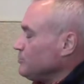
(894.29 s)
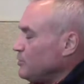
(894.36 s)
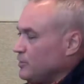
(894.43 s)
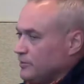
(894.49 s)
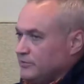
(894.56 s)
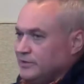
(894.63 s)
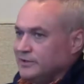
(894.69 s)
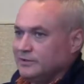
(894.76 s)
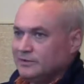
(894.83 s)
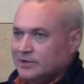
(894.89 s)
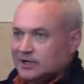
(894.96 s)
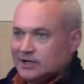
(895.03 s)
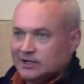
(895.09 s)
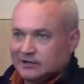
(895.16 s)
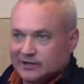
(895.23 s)
part of the
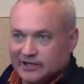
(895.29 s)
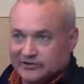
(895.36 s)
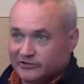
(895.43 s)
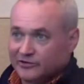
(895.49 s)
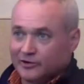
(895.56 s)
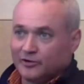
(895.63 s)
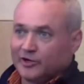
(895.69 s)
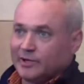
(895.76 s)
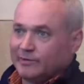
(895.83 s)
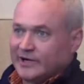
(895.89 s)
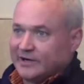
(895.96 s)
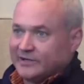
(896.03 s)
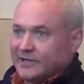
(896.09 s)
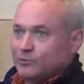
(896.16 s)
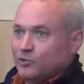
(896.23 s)
lessons learned coming
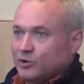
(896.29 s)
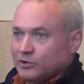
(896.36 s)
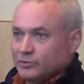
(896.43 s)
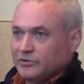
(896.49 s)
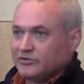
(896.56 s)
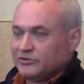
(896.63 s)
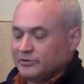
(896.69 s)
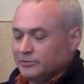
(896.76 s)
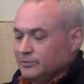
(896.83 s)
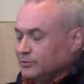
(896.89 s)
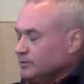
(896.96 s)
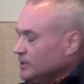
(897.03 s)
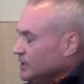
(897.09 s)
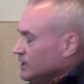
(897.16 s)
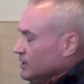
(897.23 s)
out of Deepwater was
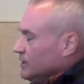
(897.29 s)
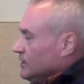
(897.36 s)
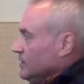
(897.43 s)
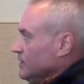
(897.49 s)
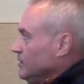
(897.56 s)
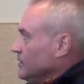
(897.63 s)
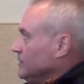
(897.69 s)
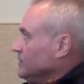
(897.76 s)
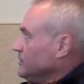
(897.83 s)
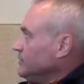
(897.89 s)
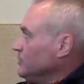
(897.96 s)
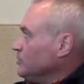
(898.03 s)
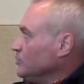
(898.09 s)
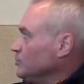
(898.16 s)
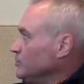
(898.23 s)
to
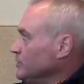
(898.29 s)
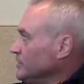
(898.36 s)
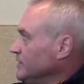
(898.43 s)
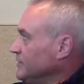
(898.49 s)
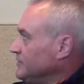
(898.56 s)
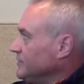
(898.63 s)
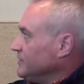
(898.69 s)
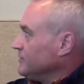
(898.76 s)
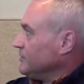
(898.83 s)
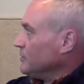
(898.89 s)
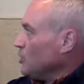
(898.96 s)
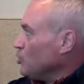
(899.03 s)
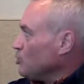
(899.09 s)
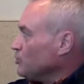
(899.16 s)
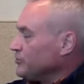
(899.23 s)
get the
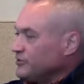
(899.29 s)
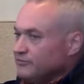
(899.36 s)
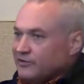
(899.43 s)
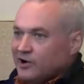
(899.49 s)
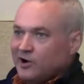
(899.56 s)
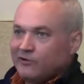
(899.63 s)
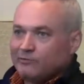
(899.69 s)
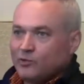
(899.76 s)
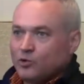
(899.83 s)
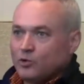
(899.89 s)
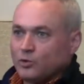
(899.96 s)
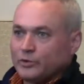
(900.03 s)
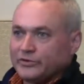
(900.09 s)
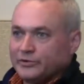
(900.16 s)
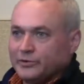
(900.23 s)
locals involved
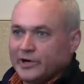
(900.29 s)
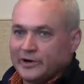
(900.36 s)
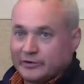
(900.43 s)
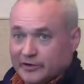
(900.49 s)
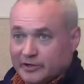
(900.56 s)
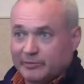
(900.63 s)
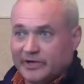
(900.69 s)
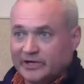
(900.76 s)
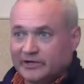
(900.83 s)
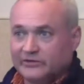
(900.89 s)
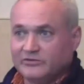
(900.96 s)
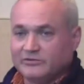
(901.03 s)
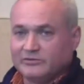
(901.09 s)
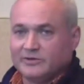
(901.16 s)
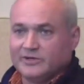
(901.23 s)
more with your area
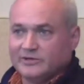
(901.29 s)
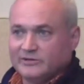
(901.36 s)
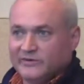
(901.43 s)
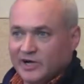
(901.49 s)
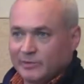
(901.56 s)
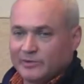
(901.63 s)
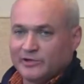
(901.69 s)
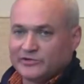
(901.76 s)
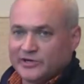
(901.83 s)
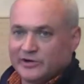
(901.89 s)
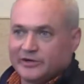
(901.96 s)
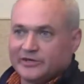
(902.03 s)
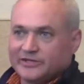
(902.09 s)
committees and developing those area